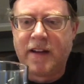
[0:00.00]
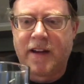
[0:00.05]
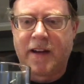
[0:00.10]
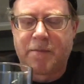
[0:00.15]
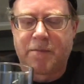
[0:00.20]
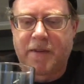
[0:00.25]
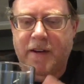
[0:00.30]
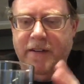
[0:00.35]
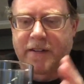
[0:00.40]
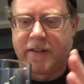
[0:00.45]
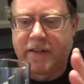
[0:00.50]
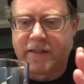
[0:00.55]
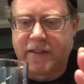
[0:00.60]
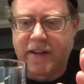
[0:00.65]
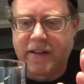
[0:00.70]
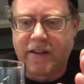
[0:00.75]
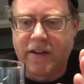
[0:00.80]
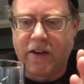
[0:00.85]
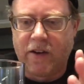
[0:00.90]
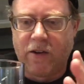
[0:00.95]
had brought to this.
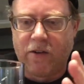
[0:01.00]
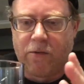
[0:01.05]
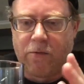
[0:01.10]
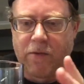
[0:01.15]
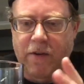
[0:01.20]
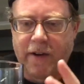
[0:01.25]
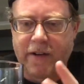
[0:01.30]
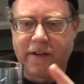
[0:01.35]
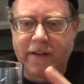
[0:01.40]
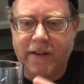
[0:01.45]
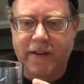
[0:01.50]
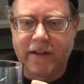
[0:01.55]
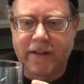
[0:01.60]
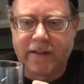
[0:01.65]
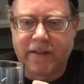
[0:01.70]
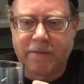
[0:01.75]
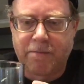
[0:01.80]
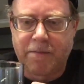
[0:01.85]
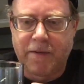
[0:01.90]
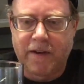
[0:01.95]
I know what
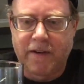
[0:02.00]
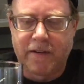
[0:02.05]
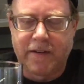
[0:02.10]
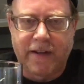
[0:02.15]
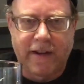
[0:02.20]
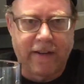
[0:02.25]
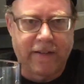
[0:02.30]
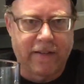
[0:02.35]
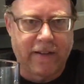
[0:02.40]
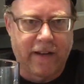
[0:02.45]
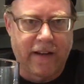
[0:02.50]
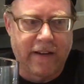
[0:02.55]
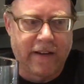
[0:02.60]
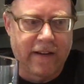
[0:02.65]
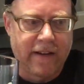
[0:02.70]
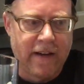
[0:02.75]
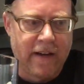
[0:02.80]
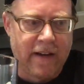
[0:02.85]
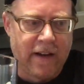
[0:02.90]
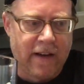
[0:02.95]
this beer tastes
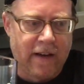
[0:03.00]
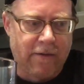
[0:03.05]
like